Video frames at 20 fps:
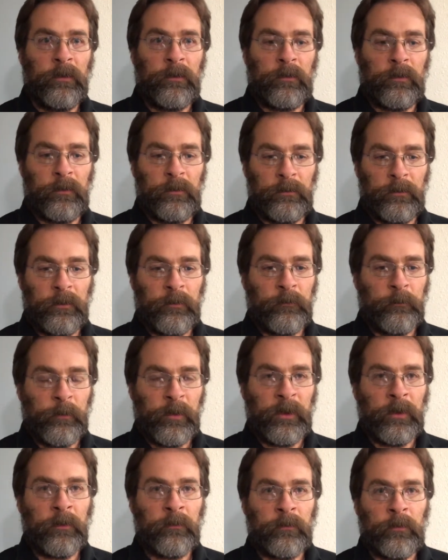at least
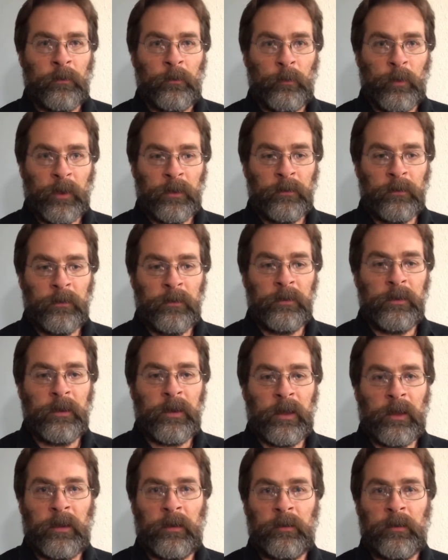being so winded you
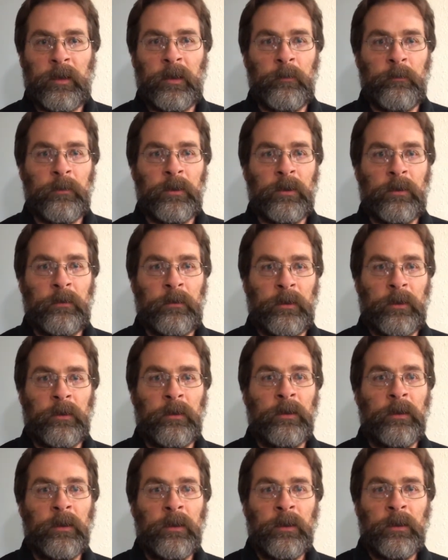can't keep going.